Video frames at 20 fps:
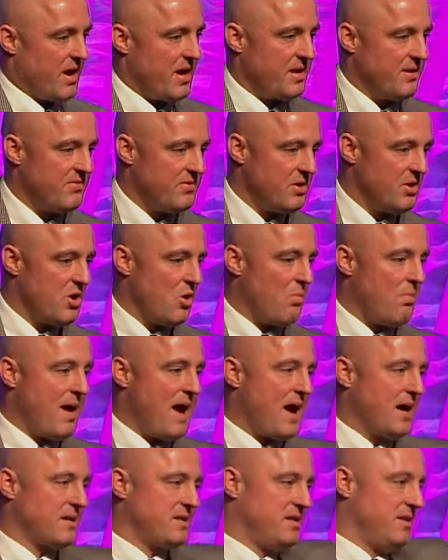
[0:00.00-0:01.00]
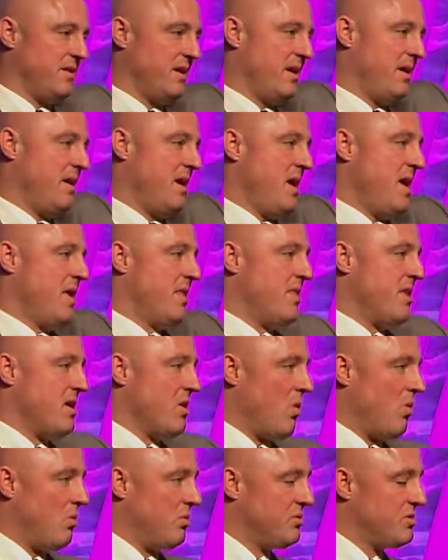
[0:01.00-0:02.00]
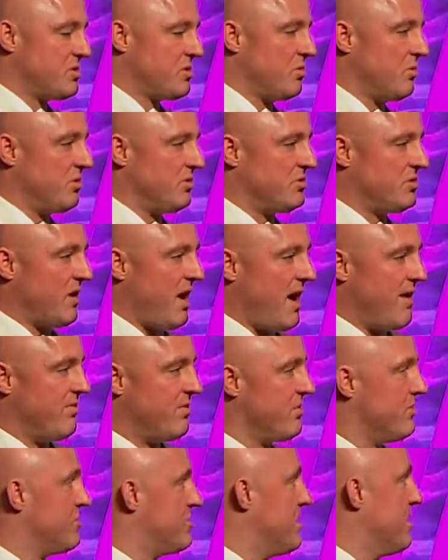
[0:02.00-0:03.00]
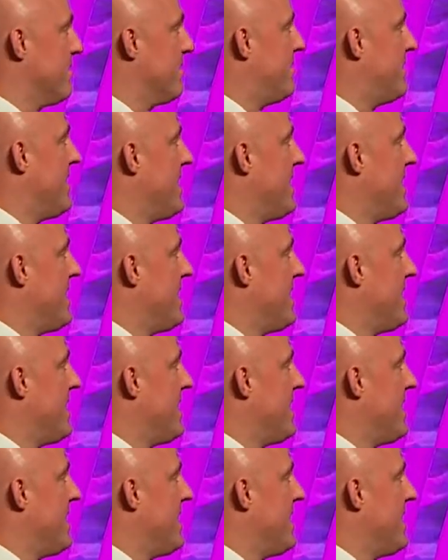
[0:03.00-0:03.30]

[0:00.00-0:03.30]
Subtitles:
If you go back to the old school drivers of,